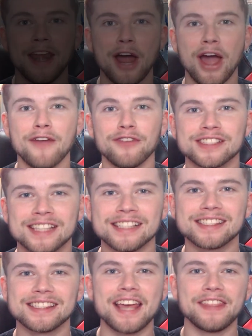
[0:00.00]
Now, ever
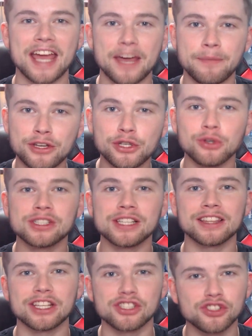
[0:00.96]
since then, they have been
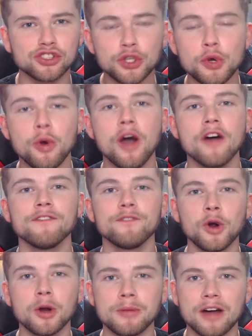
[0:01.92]
using this new
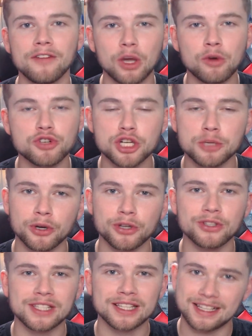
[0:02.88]
form of Clone Trooper,
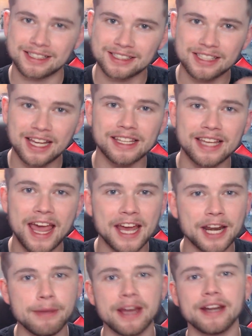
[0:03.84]
using this slightly
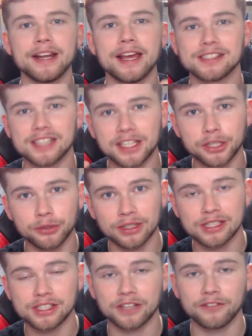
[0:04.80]
animated and slightly
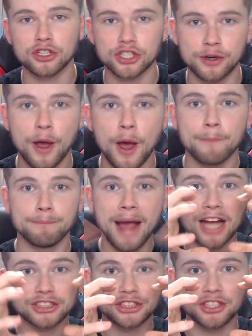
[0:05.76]
realistic version
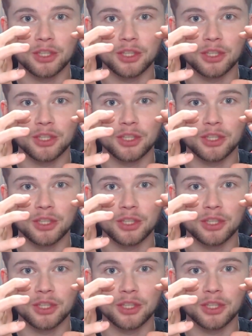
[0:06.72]
mashed into